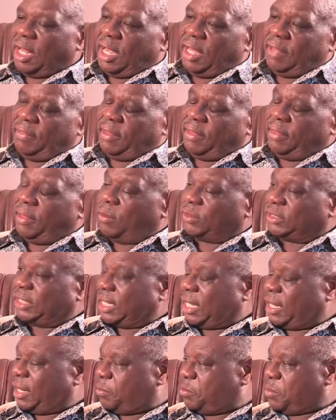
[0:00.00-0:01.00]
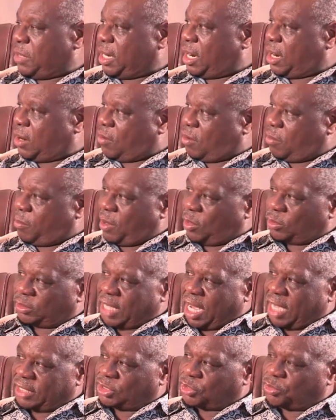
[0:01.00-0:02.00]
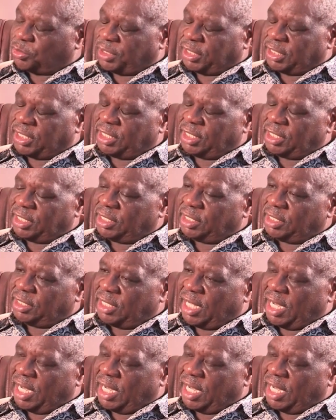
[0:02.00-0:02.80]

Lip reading: And then there was another miracle about Ashwin,